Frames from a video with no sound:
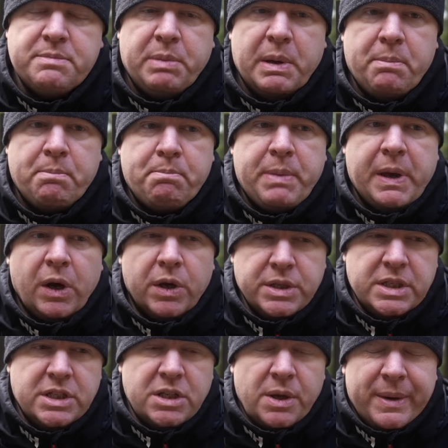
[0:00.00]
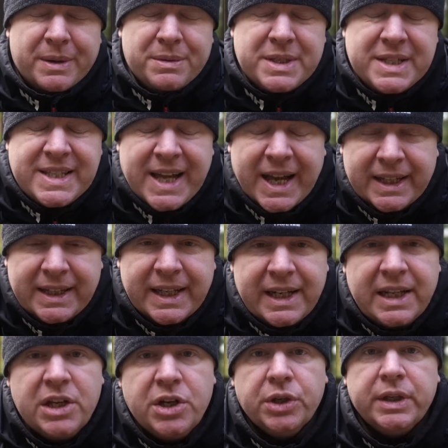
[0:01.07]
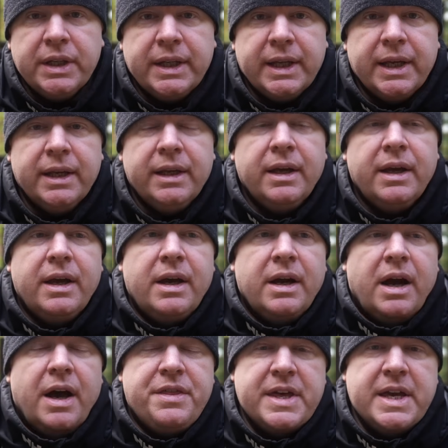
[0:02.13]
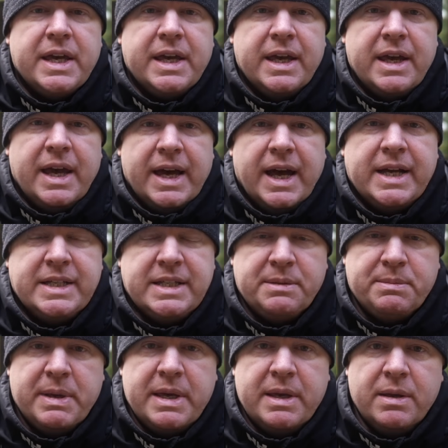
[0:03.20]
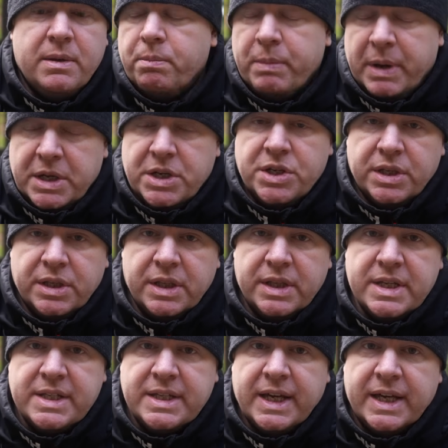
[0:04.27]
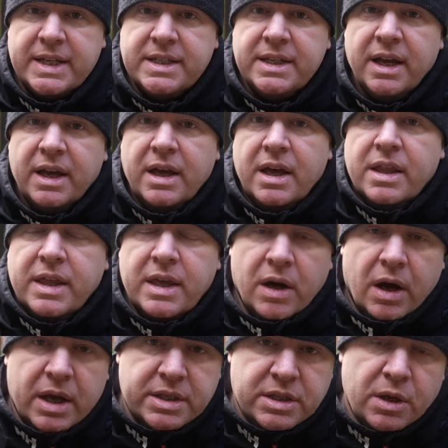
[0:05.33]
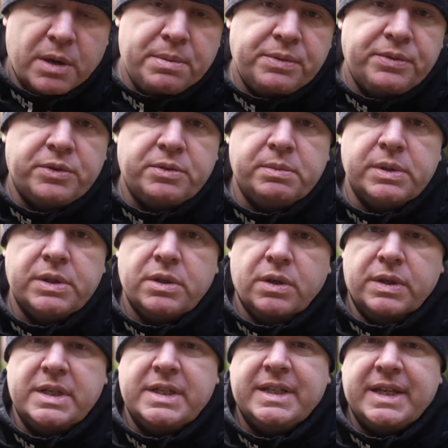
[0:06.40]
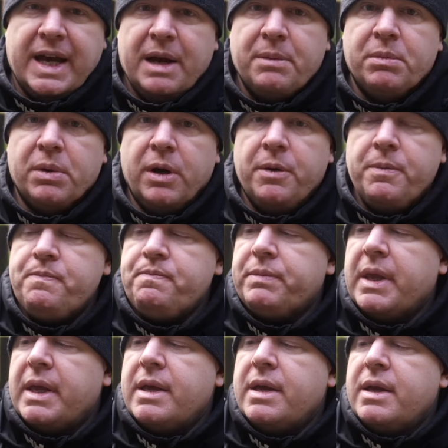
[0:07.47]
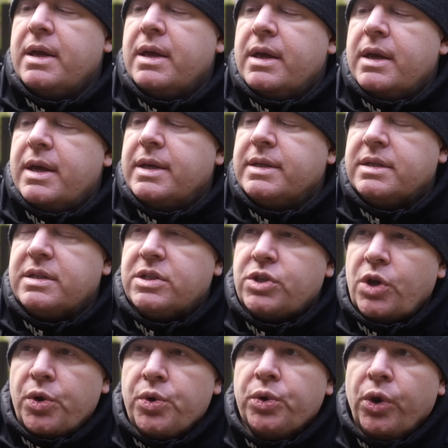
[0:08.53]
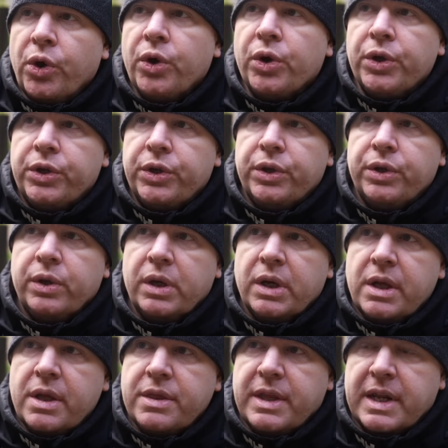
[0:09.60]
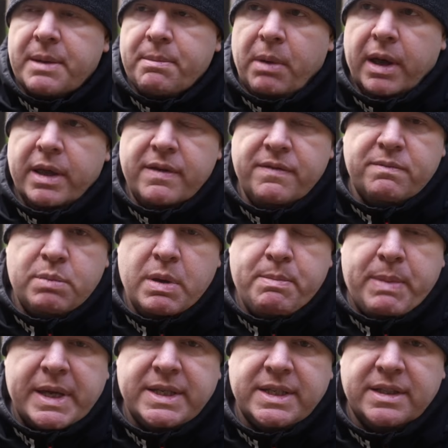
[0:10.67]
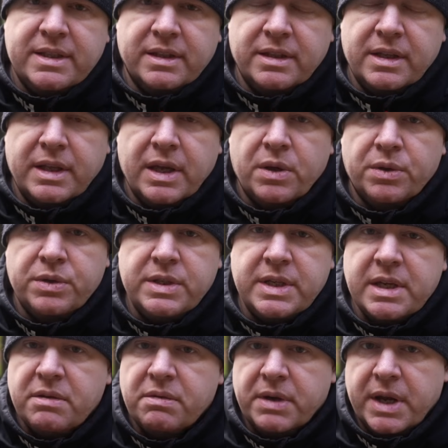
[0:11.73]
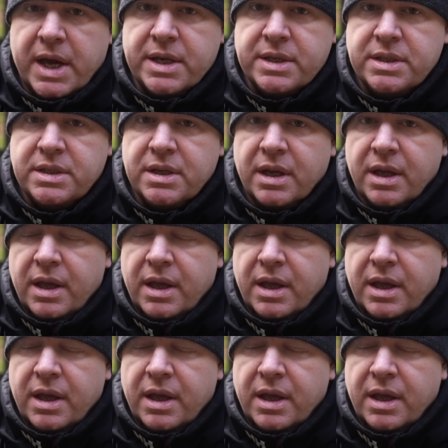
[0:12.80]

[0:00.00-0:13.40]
But because it's so outstandingly good at it, I think it has to be mentioned in this case. The ISO performance on this camera is so good that it might even be better than the Nikon D3S.